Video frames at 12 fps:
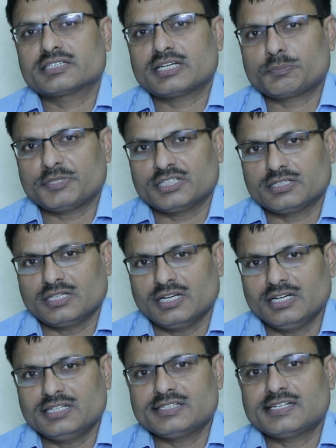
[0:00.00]
therapy,
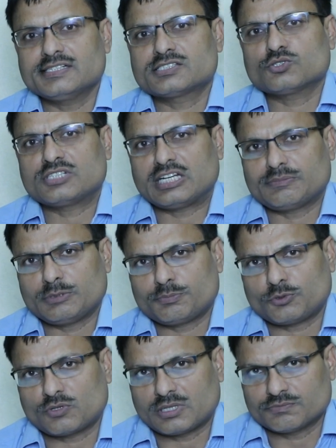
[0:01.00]
intensive therapy
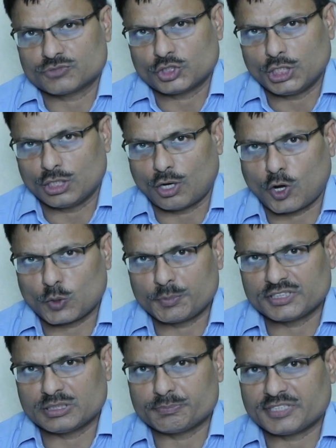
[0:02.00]
programs along
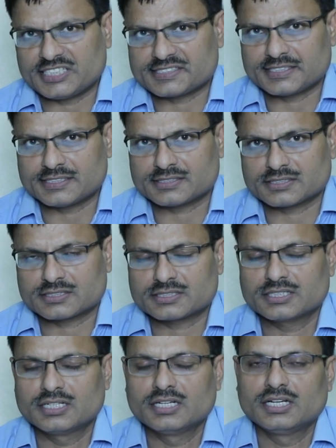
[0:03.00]
with the
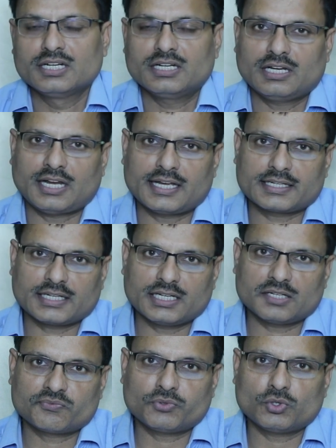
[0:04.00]
braces like
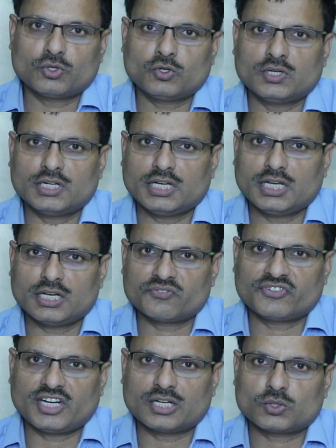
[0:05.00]
FO,
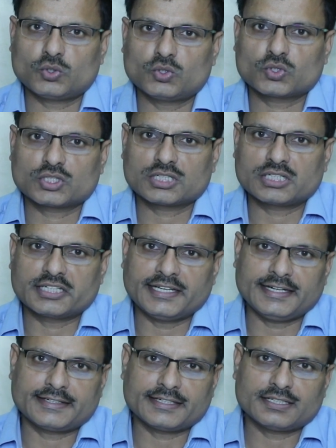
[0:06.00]
FRO,
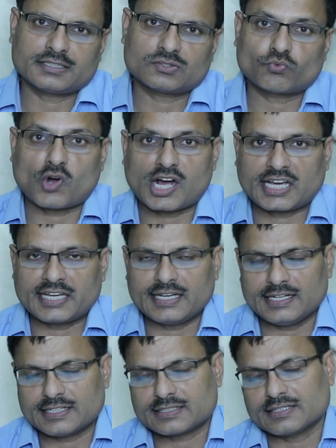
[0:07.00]
gaiter, walking
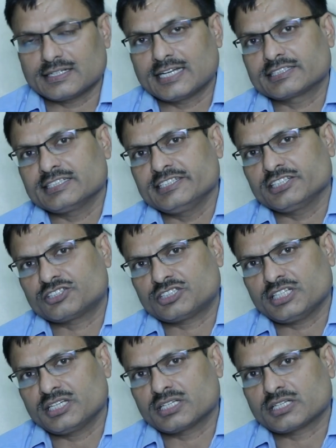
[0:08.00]
aid like the
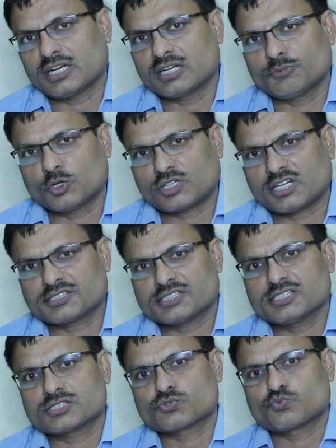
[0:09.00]
e-stick, elbow
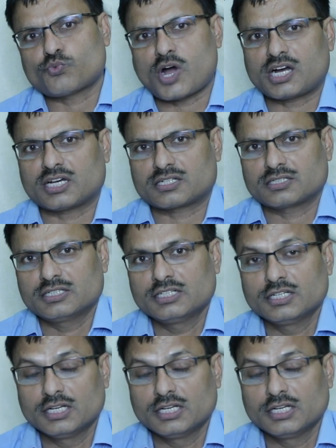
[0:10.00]
crutches, walker.